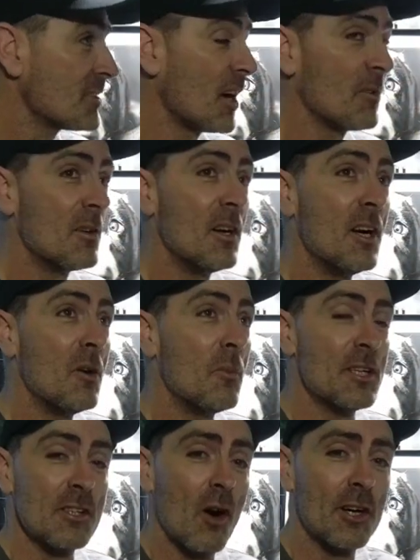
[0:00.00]
So
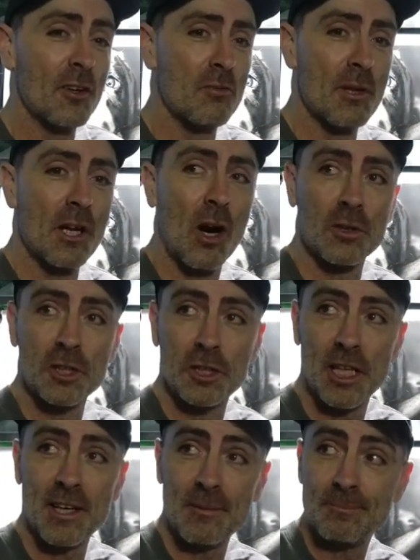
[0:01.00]
we started off with a garden
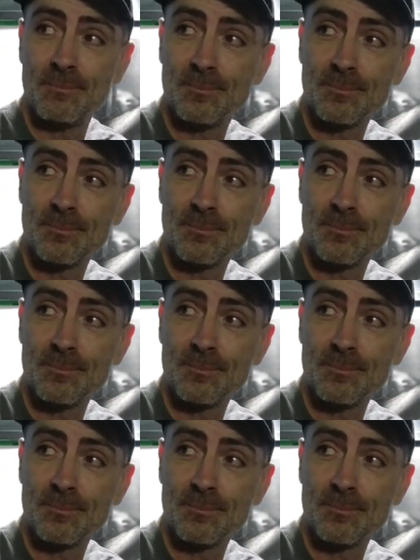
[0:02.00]
shed,